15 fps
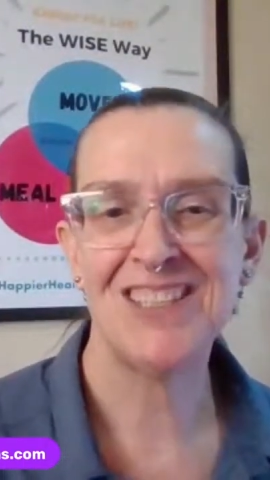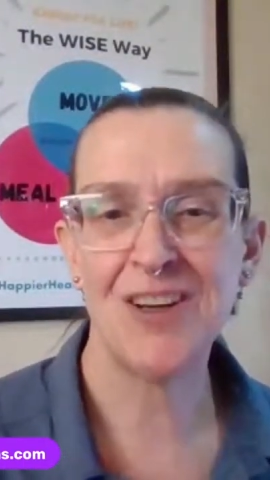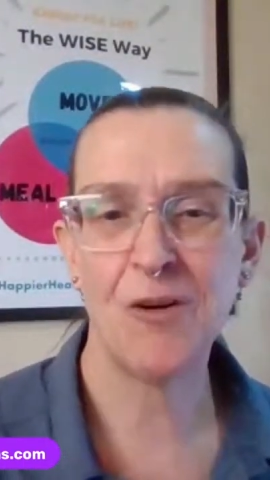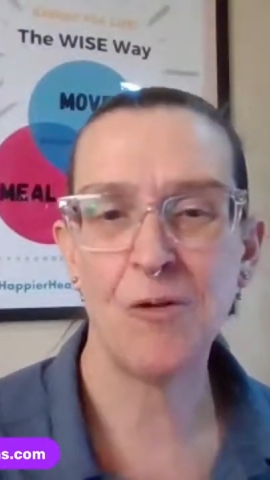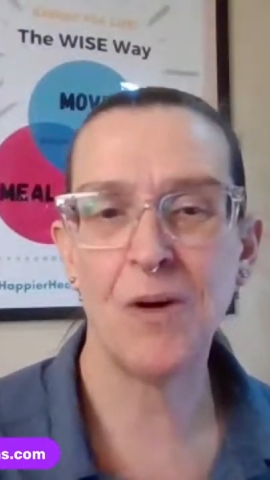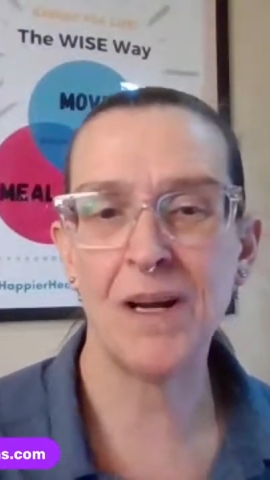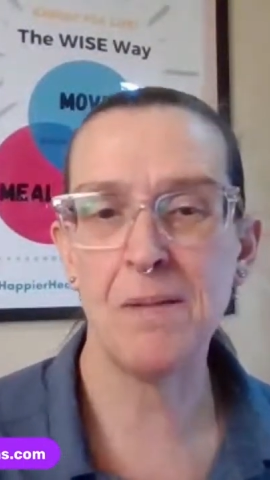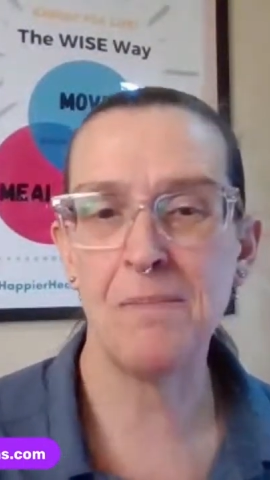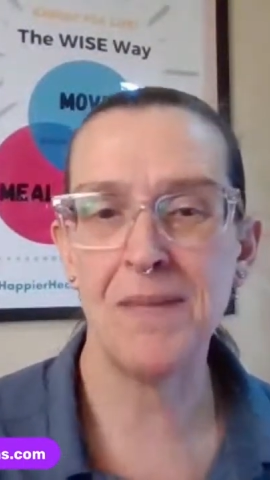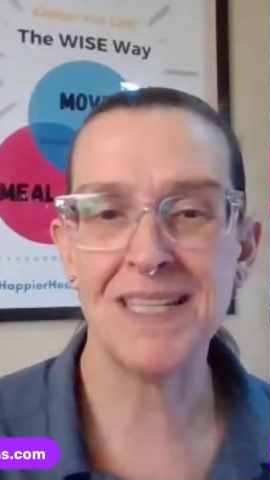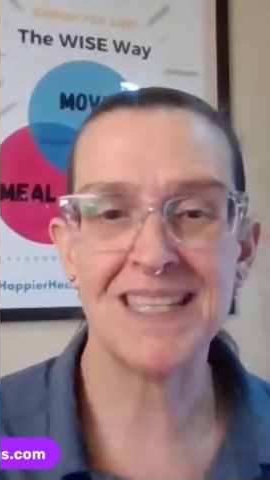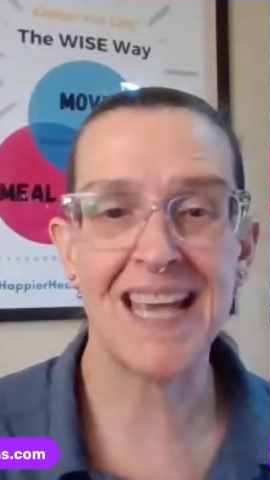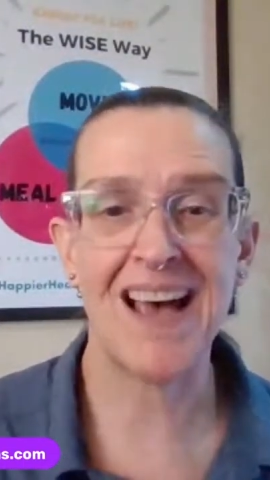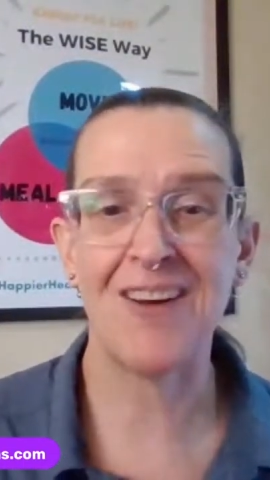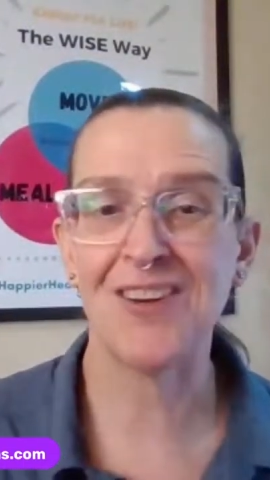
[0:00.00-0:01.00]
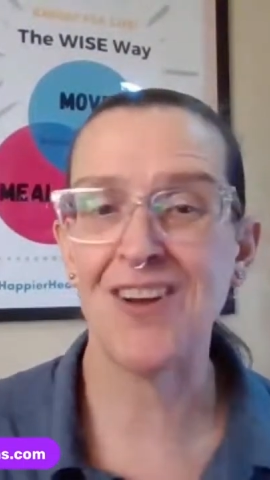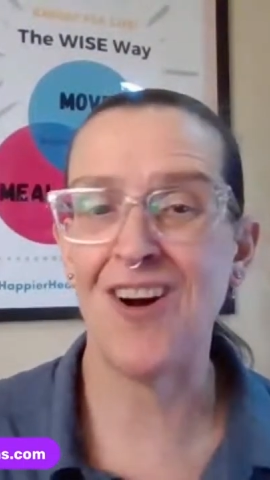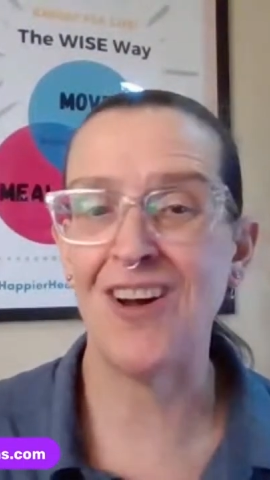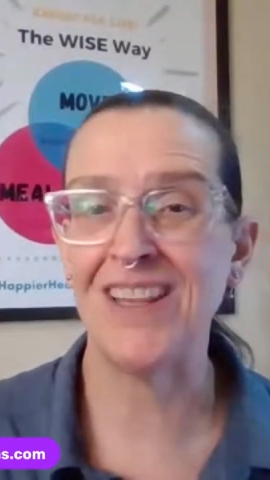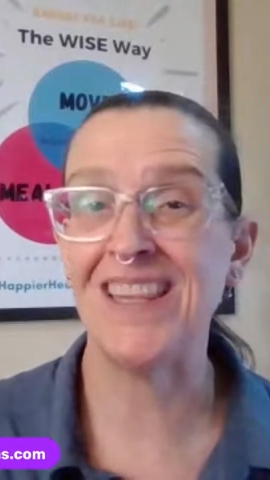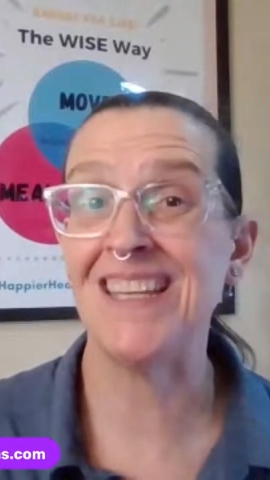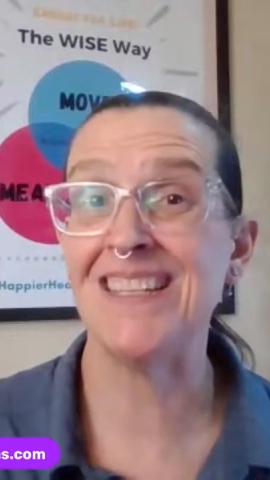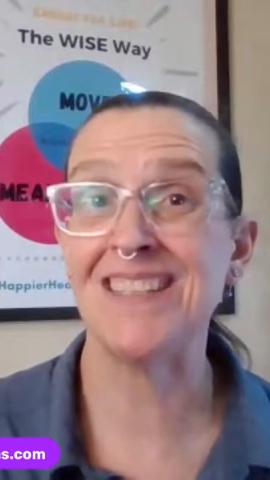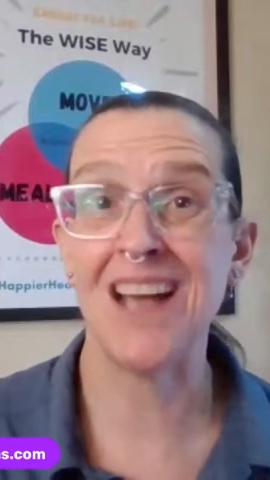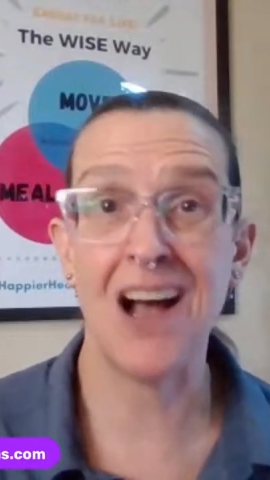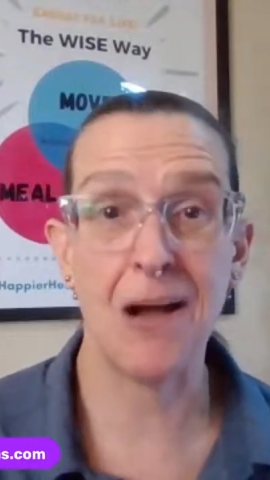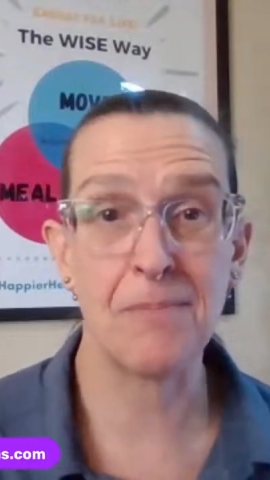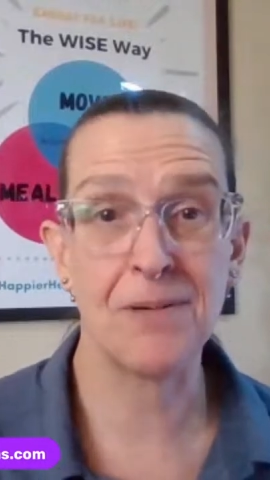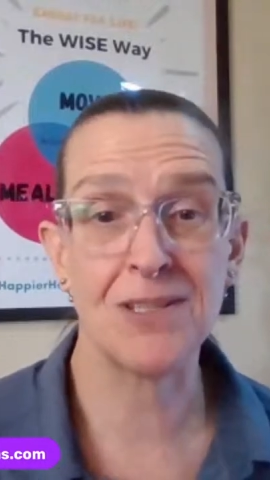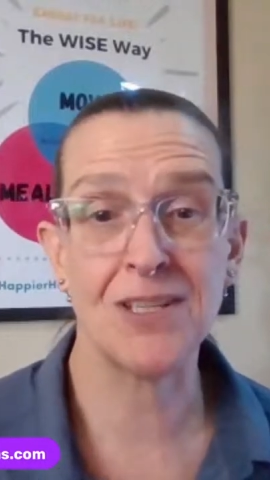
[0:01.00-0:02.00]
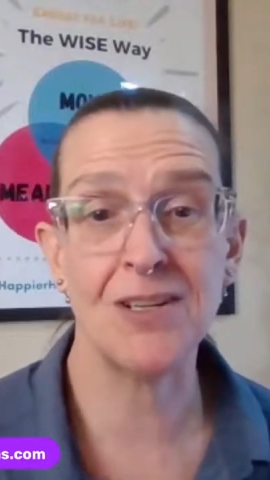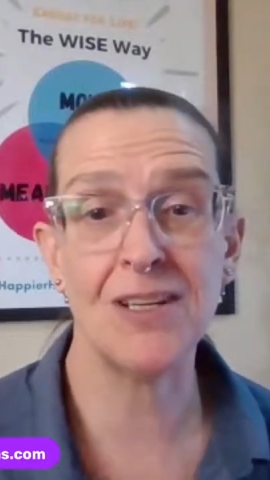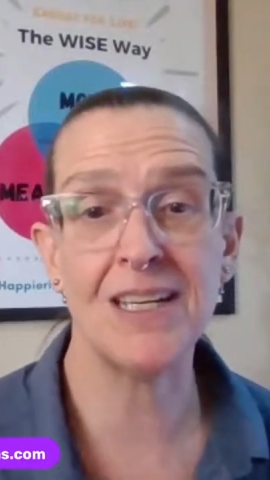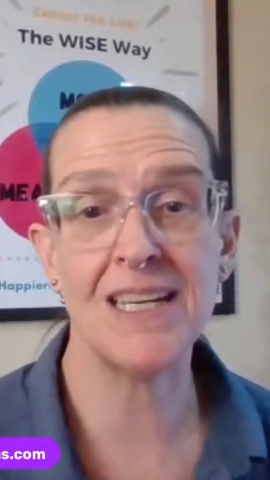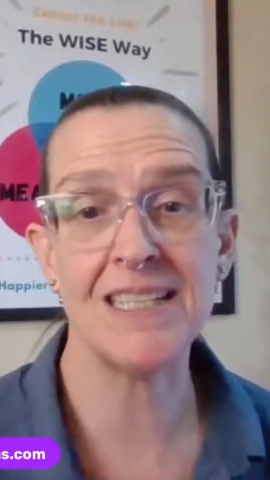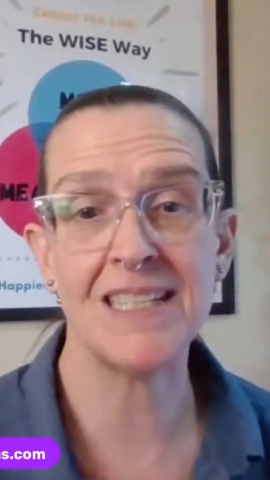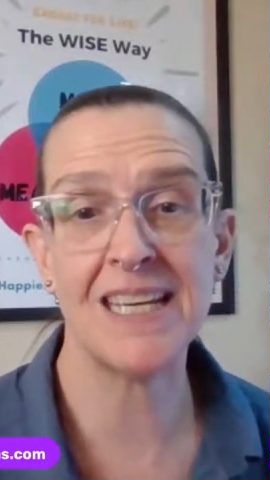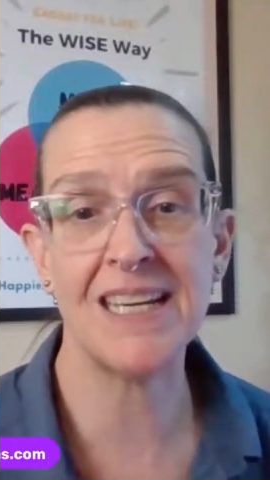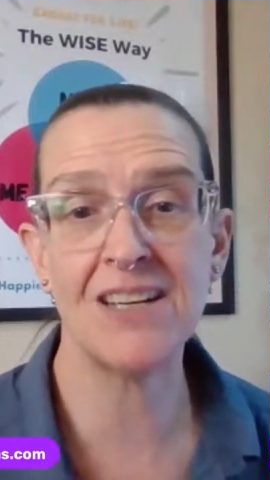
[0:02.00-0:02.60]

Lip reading: don't want to miss out on these opportunities.